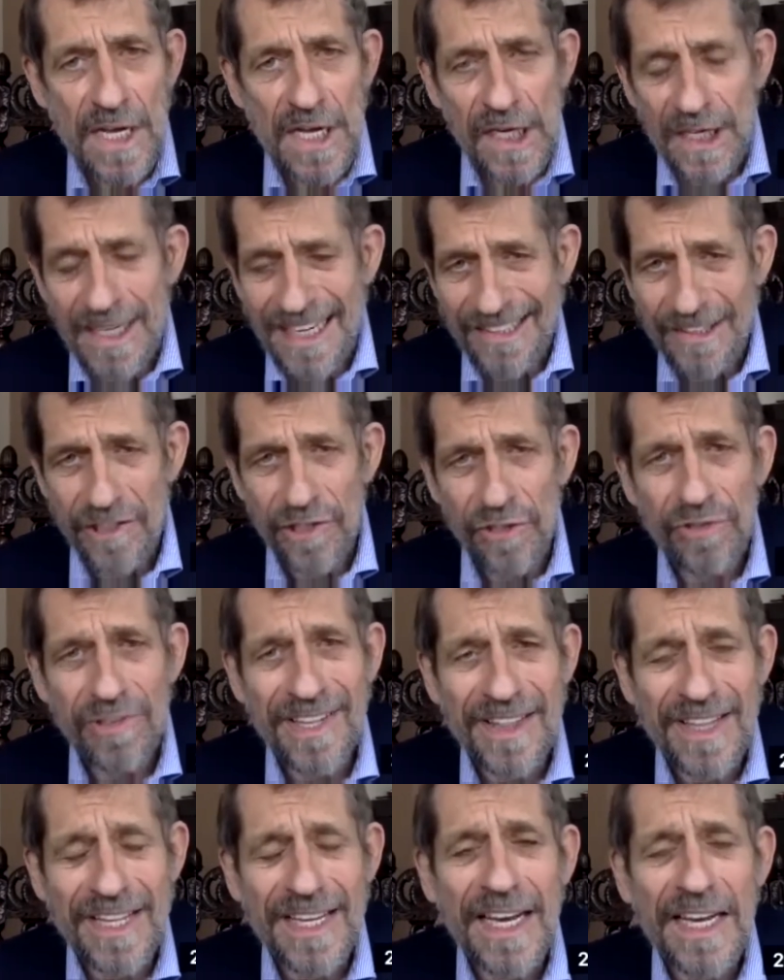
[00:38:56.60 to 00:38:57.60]
Now, the only
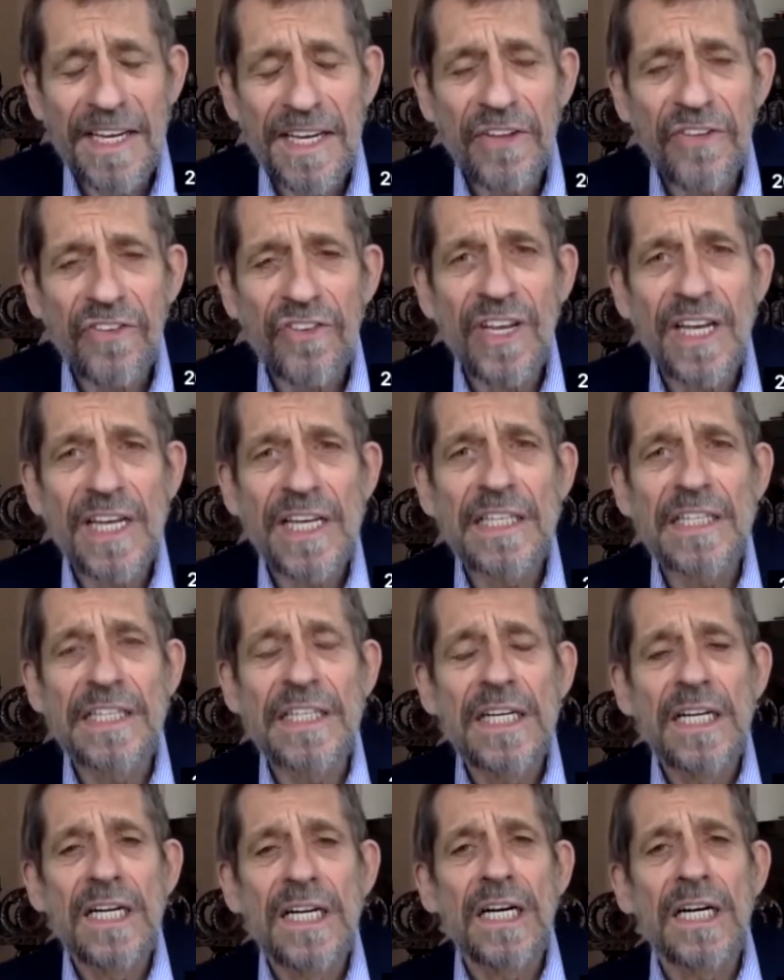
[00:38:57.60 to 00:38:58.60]
thing I can say
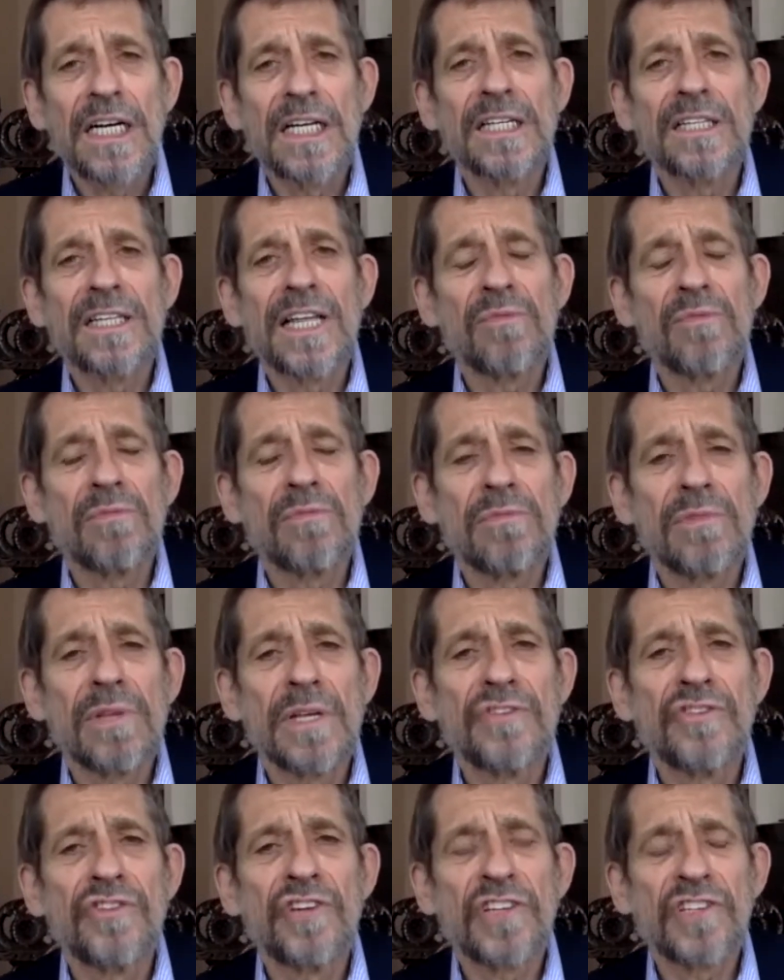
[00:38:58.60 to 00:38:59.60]
that
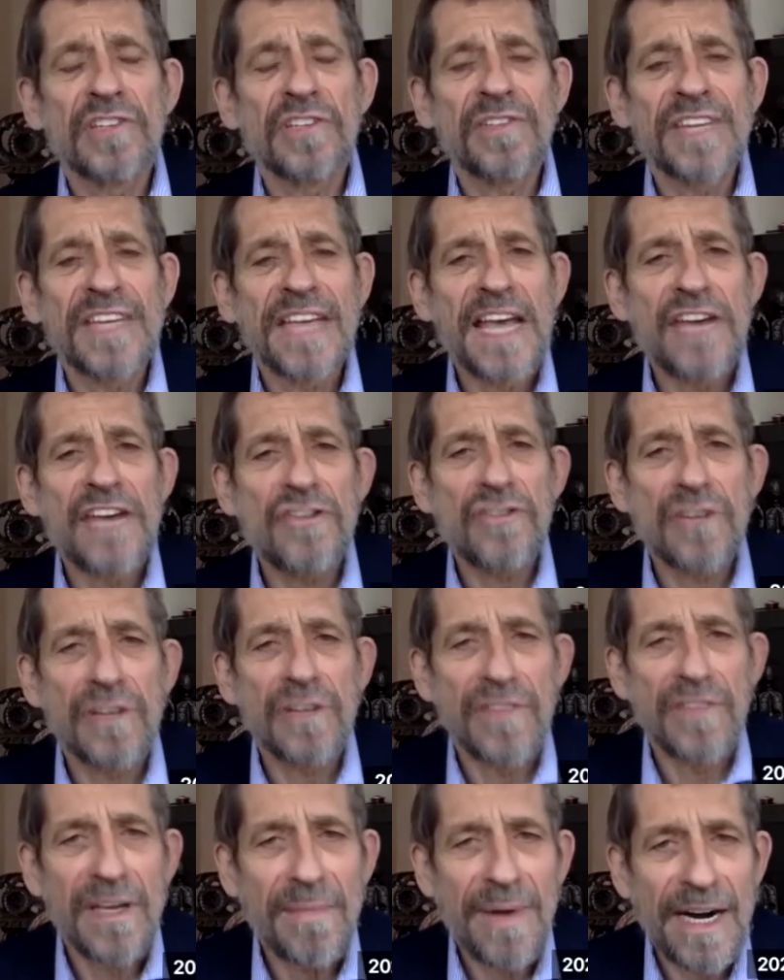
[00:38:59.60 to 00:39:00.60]
in justification of
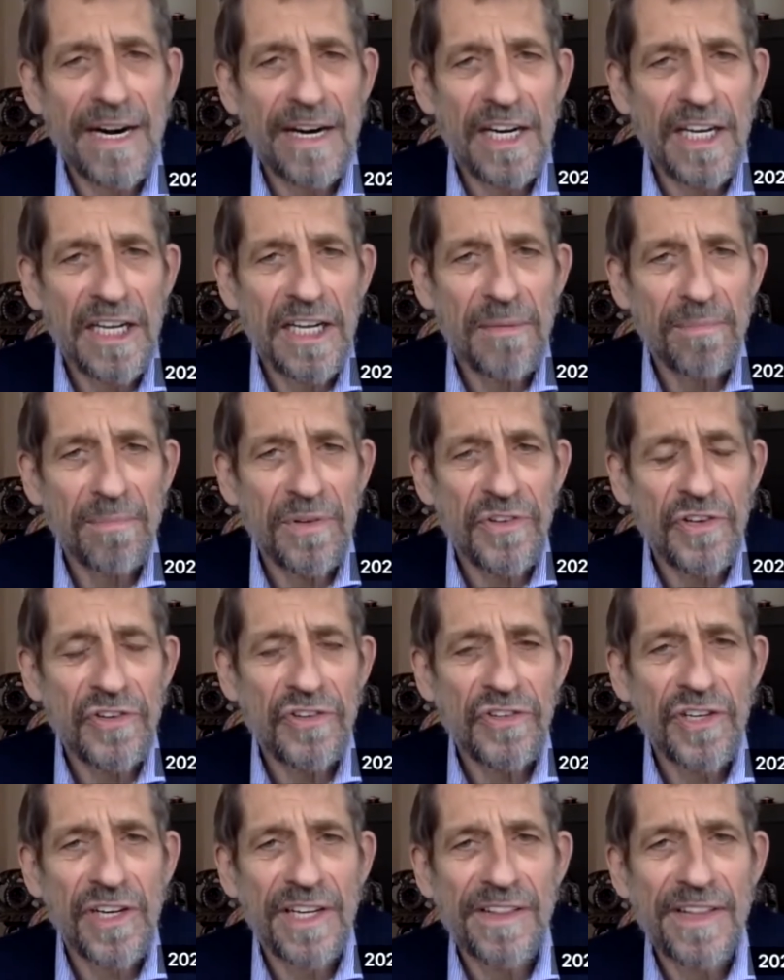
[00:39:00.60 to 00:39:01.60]
the American
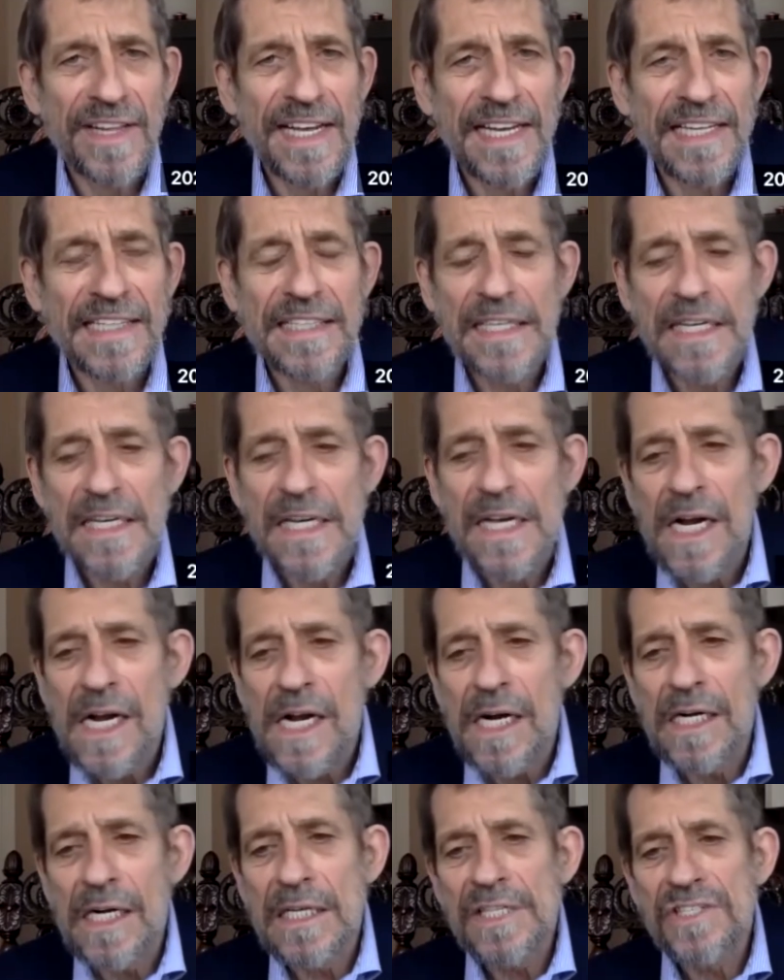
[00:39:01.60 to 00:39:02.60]
position on
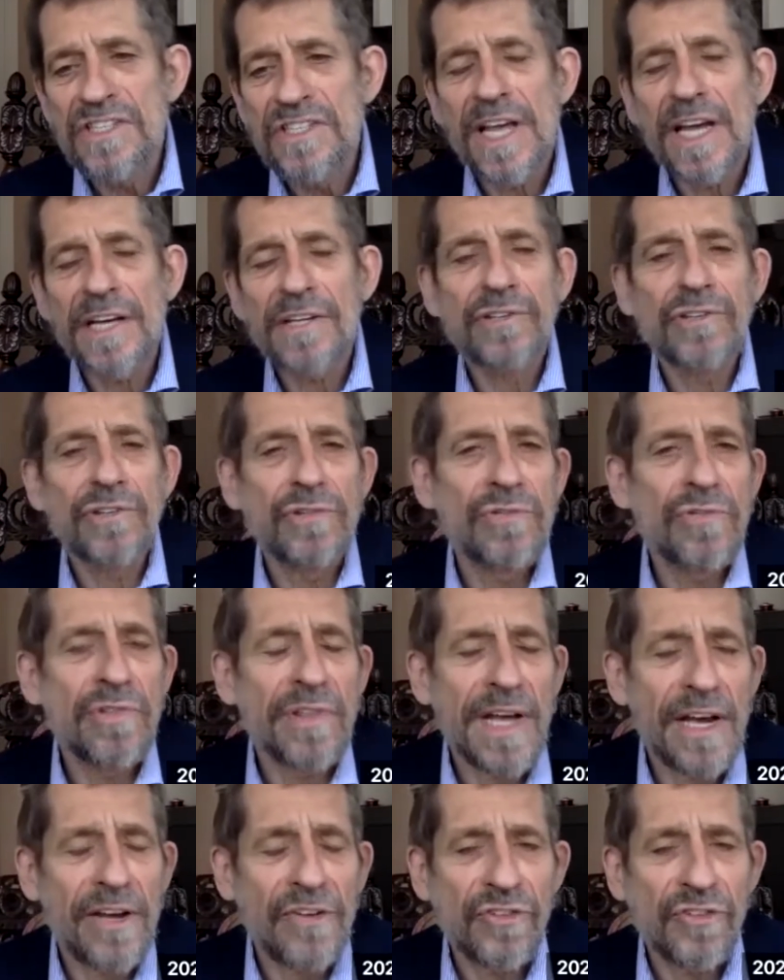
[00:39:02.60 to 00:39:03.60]
that is in that in
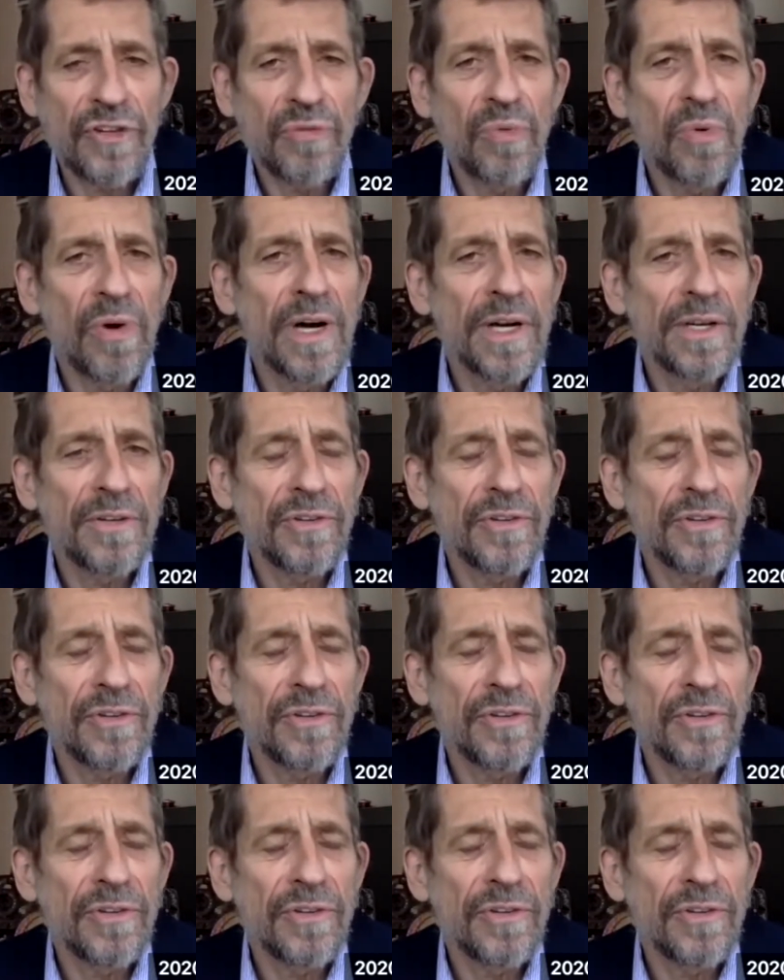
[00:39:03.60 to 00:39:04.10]
2001 and